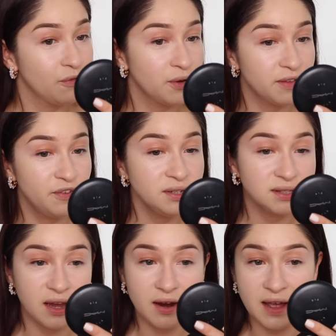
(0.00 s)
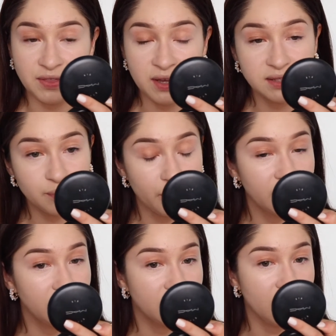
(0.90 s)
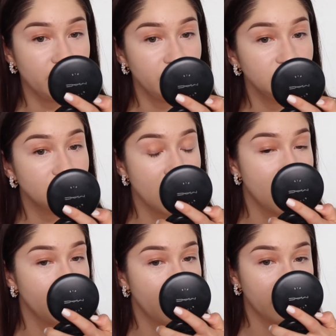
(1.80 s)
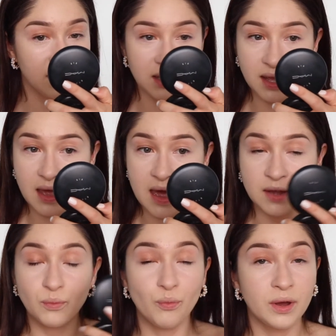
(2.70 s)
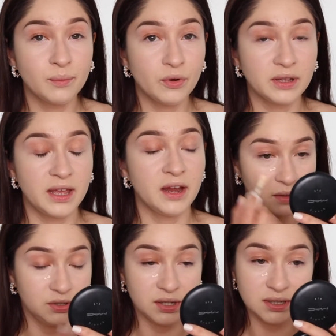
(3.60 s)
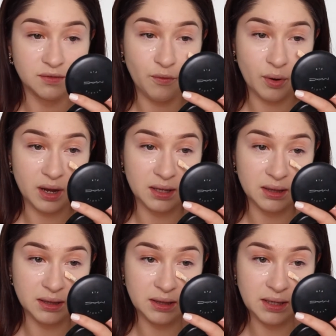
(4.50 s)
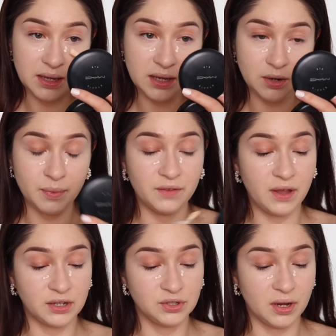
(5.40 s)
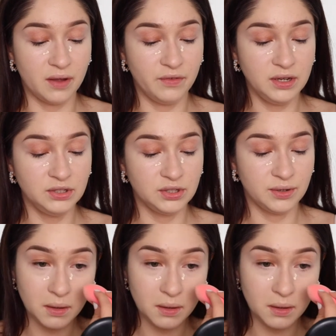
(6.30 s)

for the first layer, I think it's a pretty good coverage. I'm gonna add one more layer just for a little bit of extra coverage.